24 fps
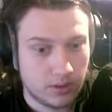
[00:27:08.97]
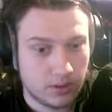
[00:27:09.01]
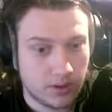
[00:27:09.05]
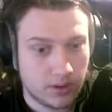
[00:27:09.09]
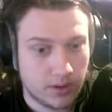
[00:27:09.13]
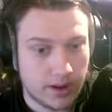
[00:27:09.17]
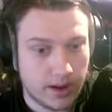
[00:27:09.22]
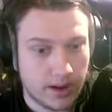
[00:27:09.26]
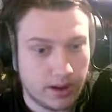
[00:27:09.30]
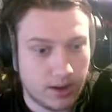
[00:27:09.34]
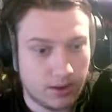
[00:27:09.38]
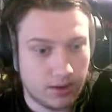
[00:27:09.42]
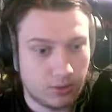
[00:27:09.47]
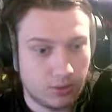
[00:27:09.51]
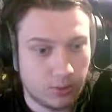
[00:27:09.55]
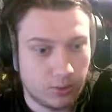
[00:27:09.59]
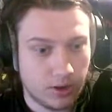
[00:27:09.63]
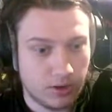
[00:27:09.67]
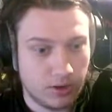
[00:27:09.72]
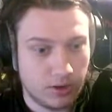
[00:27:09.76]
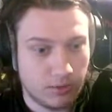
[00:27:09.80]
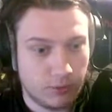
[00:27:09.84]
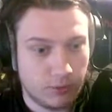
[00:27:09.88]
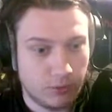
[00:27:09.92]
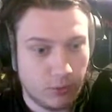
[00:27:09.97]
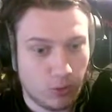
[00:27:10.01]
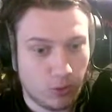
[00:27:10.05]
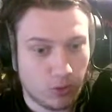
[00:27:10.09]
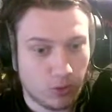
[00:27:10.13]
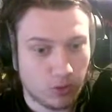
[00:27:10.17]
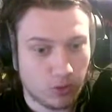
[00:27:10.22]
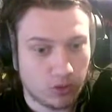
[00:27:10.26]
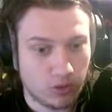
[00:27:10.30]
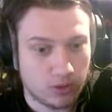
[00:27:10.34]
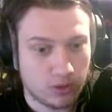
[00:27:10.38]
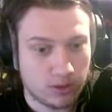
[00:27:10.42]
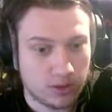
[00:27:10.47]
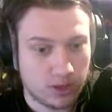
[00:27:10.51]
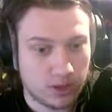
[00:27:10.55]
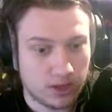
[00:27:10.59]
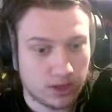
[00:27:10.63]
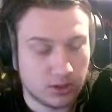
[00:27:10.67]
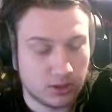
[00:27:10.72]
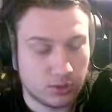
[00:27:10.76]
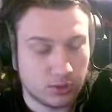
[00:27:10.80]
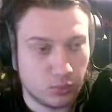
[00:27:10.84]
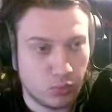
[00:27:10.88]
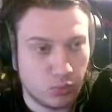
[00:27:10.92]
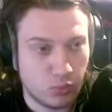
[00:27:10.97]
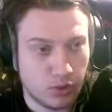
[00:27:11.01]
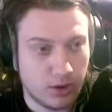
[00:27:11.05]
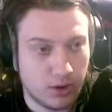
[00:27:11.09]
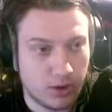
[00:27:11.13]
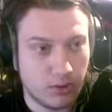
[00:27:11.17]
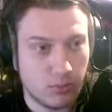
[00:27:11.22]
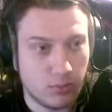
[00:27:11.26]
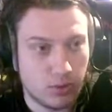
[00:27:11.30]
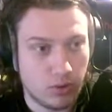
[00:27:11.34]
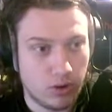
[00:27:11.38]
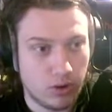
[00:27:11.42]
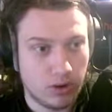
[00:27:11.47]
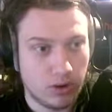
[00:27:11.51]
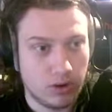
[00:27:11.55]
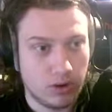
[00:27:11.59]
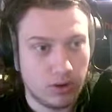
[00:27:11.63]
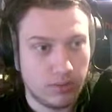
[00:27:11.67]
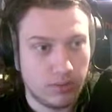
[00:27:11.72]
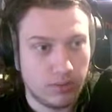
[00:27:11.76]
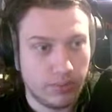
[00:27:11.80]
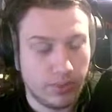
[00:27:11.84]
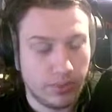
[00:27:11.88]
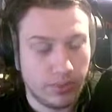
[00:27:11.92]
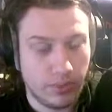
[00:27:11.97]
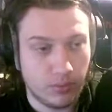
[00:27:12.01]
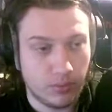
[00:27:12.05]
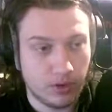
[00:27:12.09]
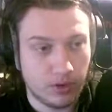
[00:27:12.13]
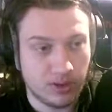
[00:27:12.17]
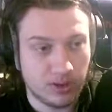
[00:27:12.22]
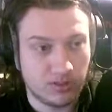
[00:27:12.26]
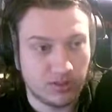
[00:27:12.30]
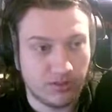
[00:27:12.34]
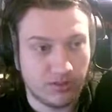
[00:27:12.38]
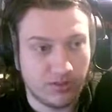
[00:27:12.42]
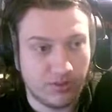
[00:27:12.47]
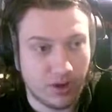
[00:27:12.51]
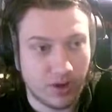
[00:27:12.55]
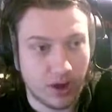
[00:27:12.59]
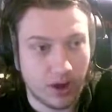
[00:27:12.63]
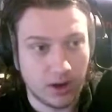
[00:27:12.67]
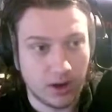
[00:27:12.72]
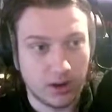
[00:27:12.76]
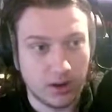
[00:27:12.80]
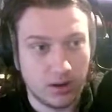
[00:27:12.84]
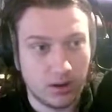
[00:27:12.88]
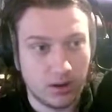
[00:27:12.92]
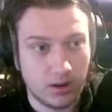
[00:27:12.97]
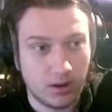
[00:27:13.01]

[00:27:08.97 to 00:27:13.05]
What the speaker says: and 24 says 1 and 1. What is fine?